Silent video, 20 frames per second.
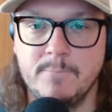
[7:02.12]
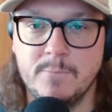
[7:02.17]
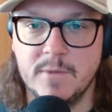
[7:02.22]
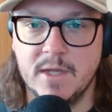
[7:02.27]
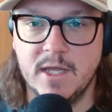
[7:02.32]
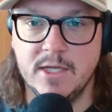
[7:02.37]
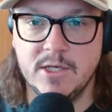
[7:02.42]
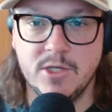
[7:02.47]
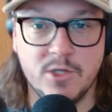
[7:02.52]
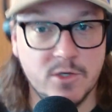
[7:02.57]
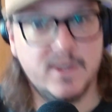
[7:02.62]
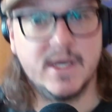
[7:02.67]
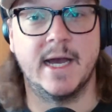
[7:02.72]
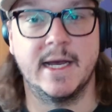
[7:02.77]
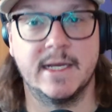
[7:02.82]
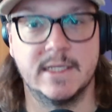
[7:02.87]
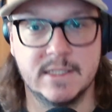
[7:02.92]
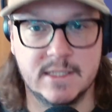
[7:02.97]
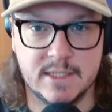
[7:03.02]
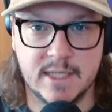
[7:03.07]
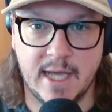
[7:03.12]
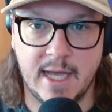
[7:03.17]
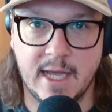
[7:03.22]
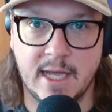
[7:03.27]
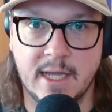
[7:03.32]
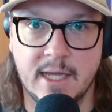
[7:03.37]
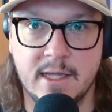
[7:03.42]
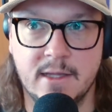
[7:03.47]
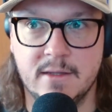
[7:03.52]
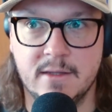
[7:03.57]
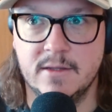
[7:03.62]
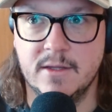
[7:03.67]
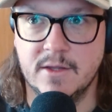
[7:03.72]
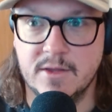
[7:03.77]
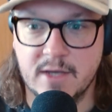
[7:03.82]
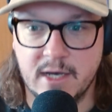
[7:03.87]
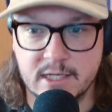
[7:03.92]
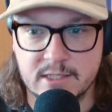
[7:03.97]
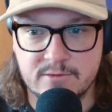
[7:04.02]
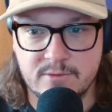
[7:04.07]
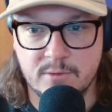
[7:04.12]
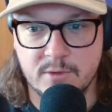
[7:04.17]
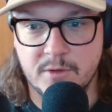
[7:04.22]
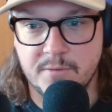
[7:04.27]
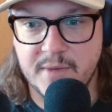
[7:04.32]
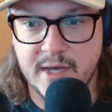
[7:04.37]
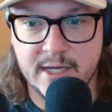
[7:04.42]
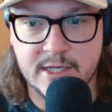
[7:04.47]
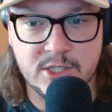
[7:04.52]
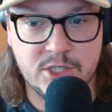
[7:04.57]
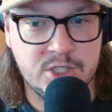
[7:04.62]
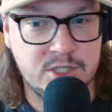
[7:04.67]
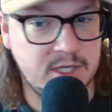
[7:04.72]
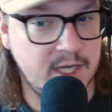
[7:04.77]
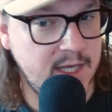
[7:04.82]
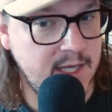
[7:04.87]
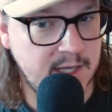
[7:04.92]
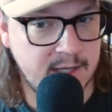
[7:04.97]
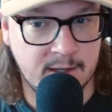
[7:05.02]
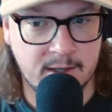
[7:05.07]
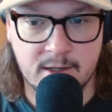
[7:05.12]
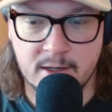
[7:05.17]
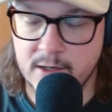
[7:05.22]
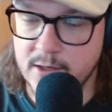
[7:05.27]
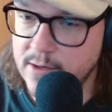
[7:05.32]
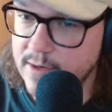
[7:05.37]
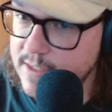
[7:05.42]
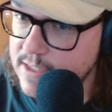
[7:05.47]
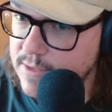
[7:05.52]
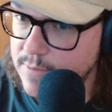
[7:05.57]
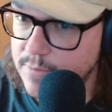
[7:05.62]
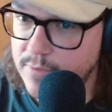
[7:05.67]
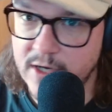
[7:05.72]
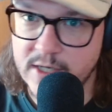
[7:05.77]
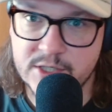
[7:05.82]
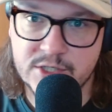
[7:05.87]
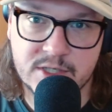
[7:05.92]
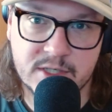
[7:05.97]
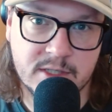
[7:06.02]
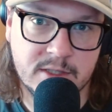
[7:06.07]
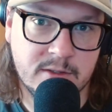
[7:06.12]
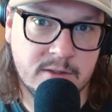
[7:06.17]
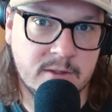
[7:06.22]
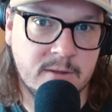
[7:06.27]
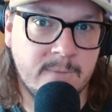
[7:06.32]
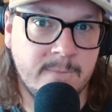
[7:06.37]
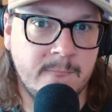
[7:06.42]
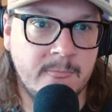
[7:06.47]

and you guys and the thoughts from the bench and a Great Depression,